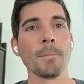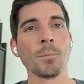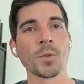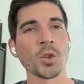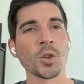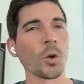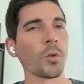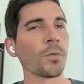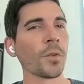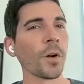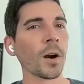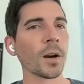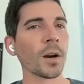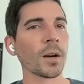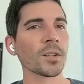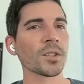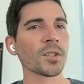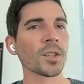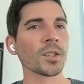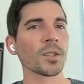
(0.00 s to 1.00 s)
So
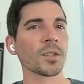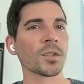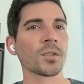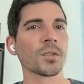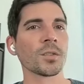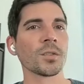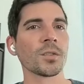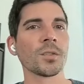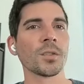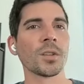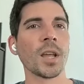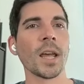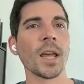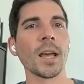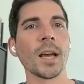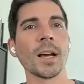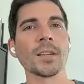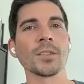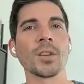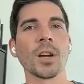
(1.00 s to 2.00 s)
far, since
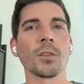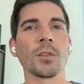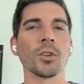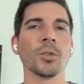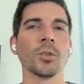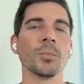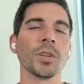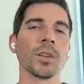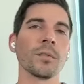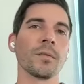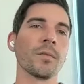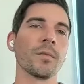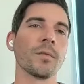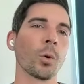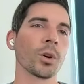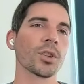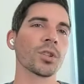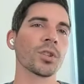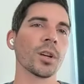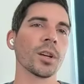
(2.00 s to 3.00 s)
AI is not really being
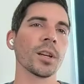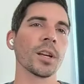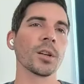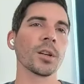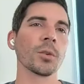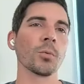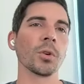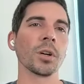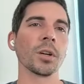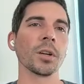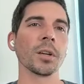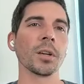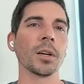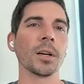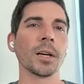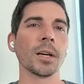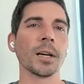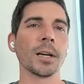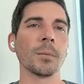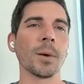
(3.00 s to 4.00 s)
forced on anyone,
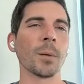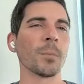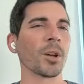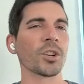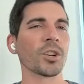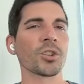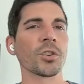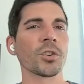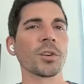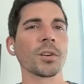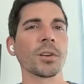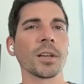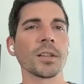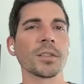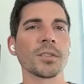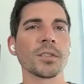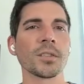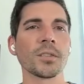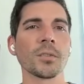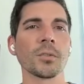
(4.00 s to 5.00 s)
I'm not sure I
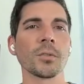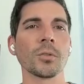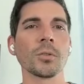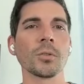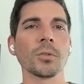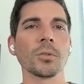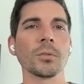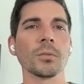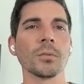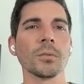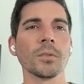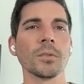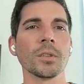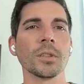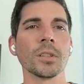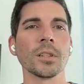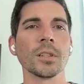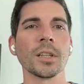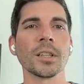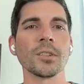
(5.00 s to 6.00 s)
see the
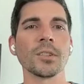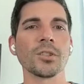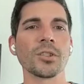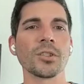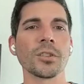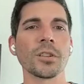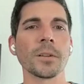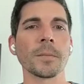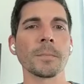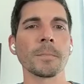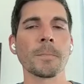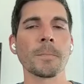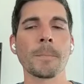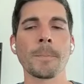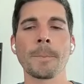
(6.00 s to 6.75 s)
analogy there.